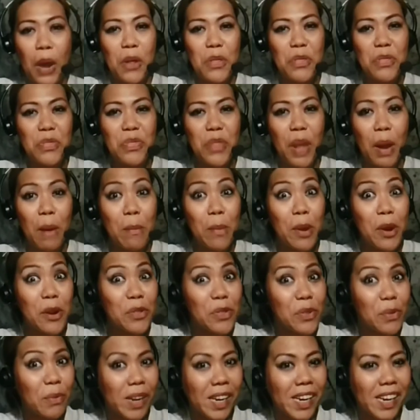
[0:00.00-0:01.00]
Number
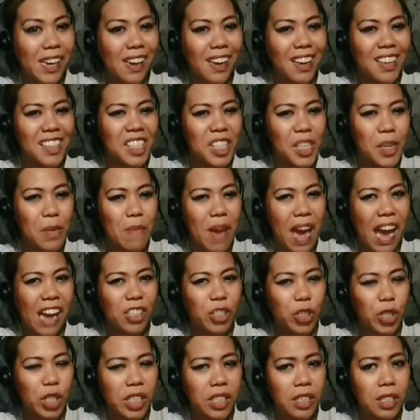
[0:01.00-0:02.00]
3 is
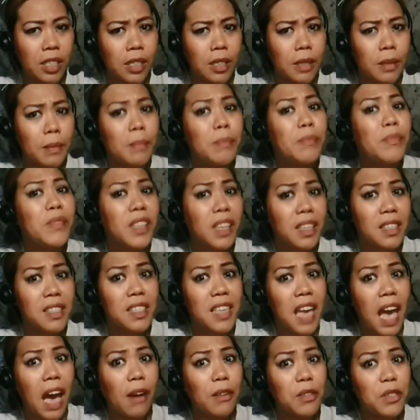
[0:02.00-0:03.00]
symmetrical. It
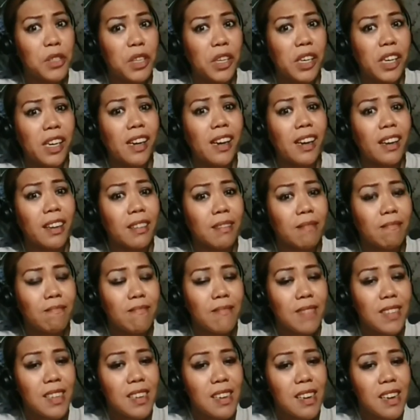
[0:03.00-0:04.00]
sounds good.
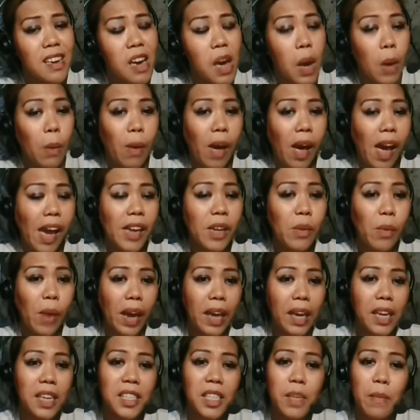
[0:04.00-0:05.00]
Well,
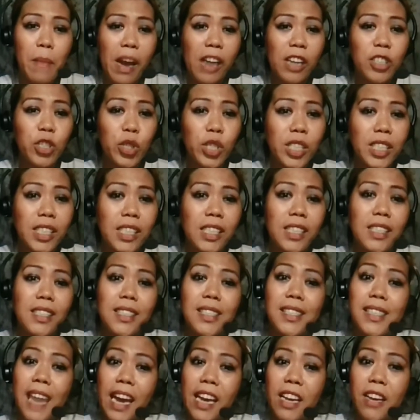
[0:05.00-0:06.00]
anyway, symmetrical,
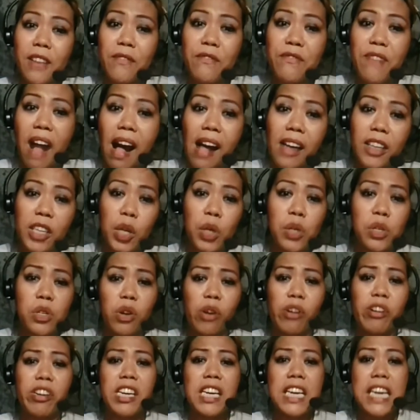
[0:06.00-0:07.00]
the data values
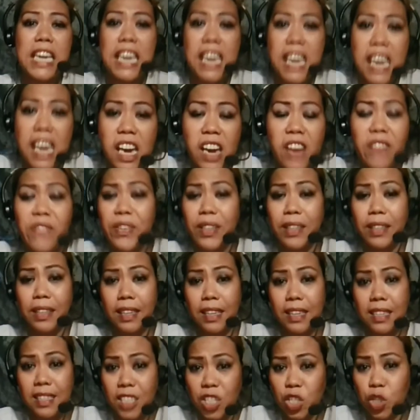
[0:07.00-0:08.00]
are
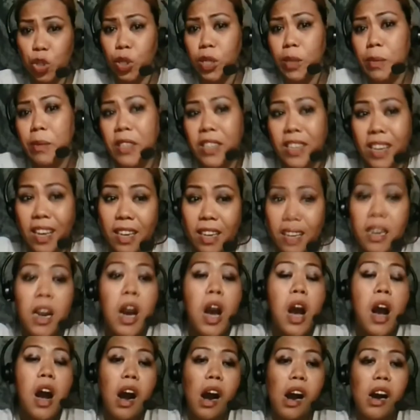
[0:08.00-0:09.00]
evenly distributed
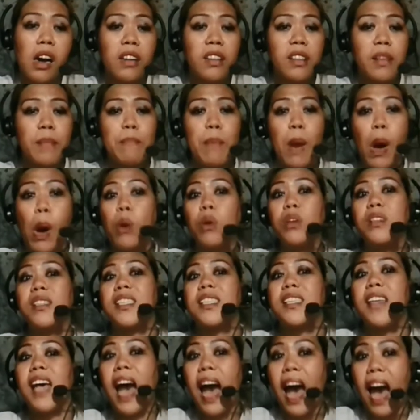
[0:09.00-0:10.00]
on the both
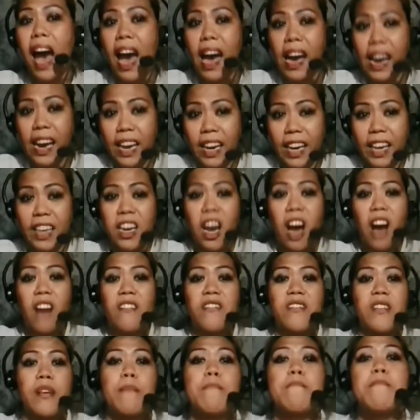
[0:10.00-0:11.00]
sides
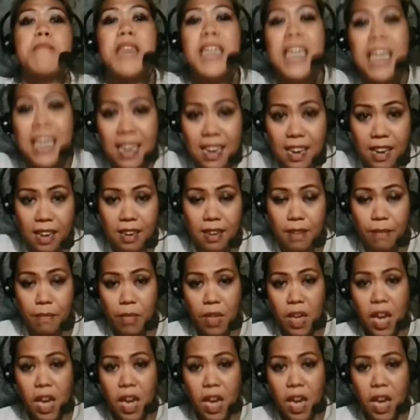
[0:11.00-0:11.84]
of the mean.